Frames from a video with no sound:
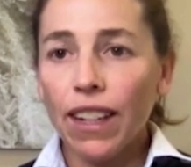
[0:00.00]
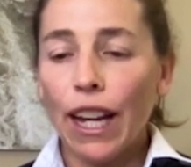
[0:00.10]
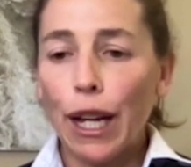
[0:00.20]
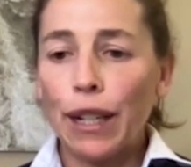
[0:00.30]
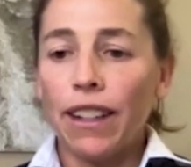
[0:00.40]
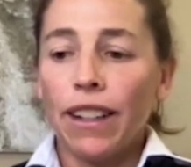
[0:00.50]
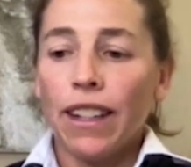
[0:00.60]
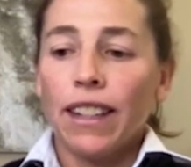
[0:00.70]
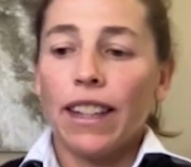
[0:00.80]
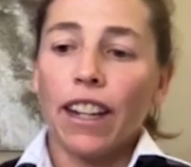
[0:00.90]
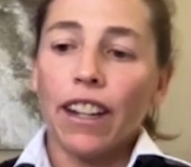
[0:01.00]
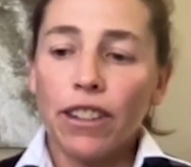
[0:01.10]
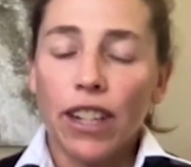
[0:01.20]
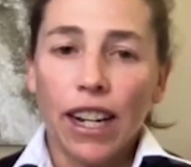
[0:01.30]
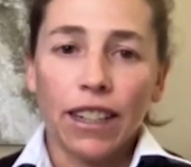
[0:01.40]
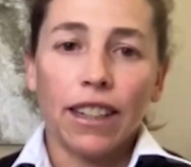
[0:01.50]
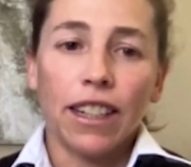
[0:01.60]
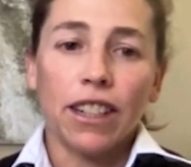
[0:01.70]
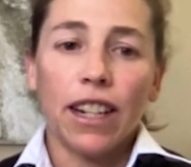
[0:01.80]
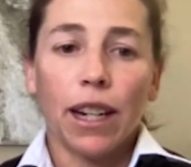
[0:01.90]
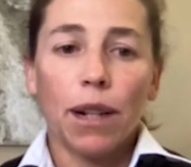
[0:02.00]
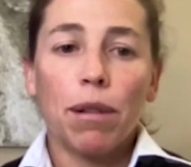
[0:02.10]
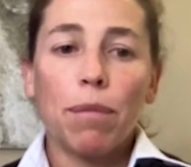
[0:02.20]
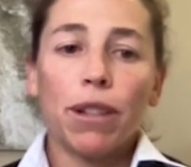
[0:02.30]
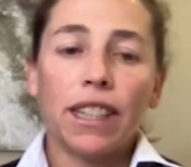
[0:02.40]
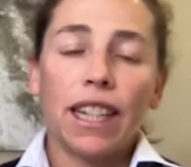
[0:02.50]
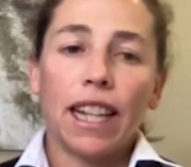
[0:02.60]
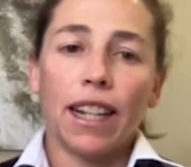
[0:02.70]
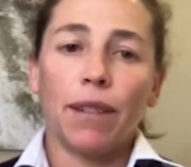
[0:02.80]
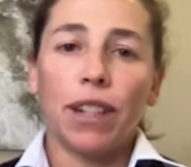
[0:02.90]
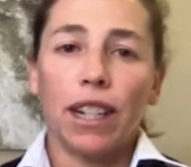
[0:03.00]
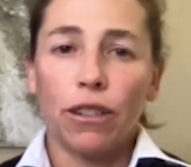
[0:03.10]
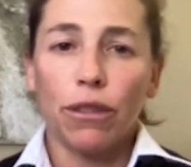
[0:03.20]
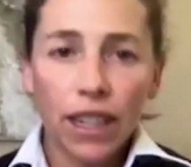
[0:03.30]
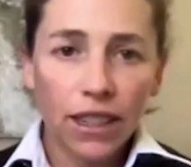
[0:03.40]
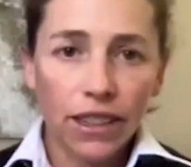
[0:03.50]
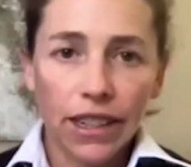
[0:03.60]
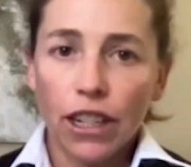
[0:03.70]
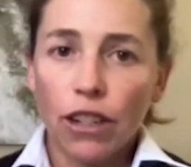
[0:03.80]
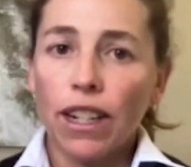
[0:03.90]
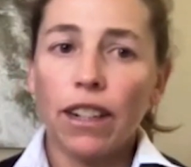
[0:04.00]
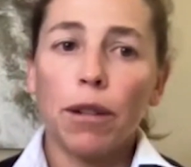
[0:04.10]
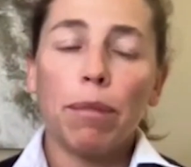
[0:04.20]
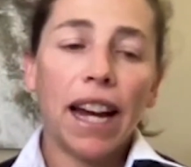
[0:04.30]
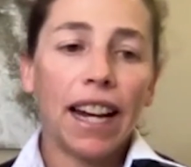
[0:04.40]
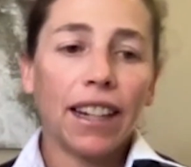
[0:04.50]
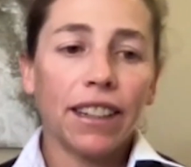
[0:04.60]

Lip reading: and they go talk to the Ashanika people, and then they come talk to us, and they're like, you need to go back.